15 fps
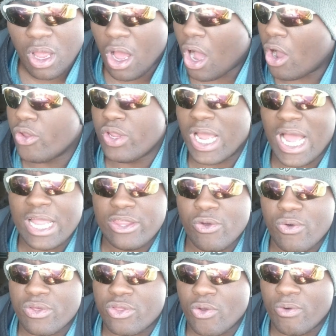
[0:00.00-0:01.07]
All you gotta
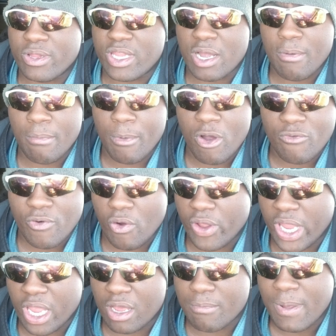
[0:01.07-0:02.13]
do is do a double move on
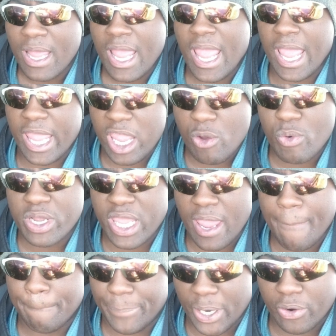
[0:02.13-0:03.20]
him, and he will
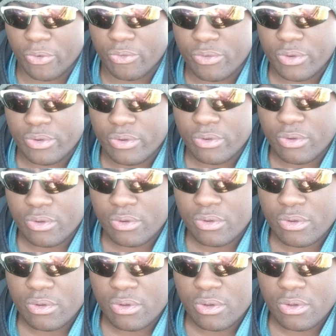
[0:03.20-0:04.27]
get burnt.
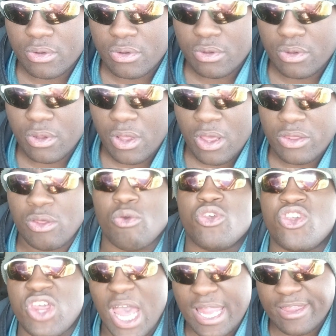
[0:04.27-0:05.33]
So
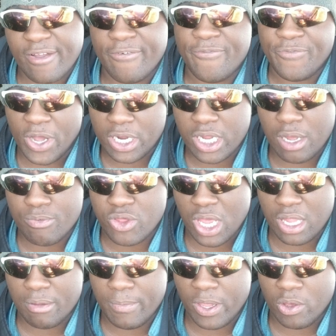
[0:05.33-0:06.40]
shut the fuck up,
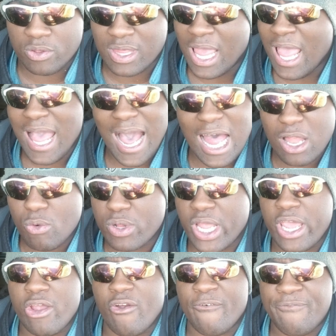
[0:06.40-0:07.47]
Jalen Mills. I don't want to
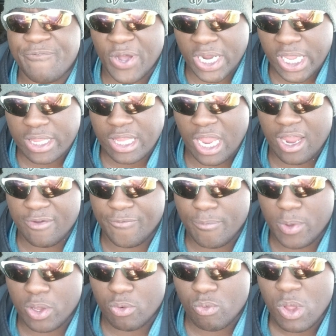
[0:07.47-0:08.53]
hear a fucking thing
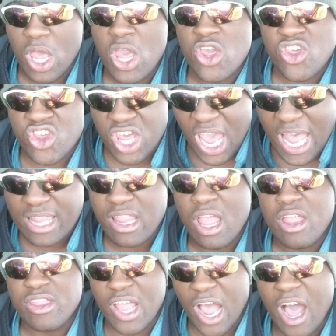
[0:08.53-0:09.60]
from you. Shut
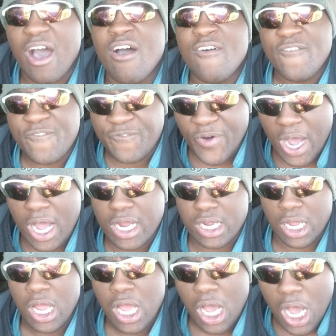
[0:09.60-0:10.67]
the fuck
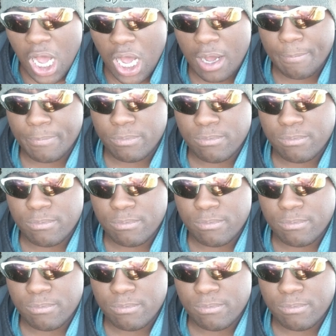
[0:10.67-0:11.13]
up.